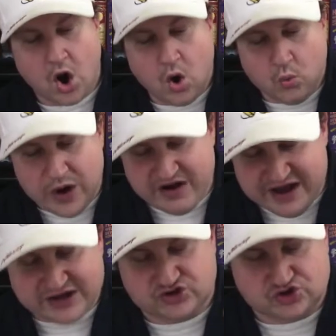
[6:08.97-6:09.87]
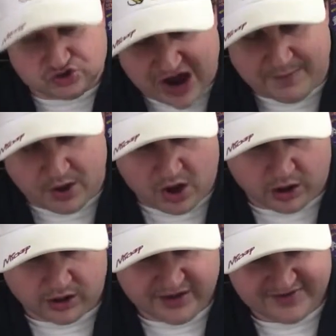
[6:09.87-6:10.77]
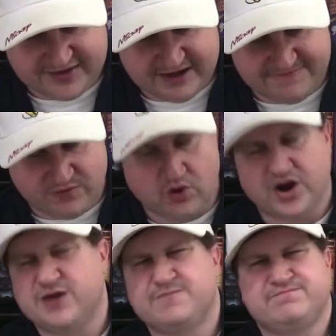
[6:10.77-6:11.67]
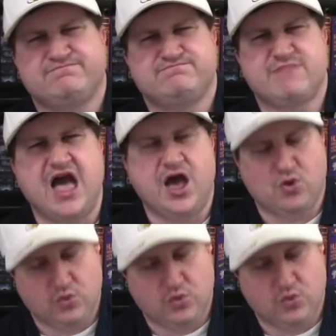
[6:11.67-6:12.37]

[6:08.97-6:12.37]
We're in trouble, said Ford. Oh,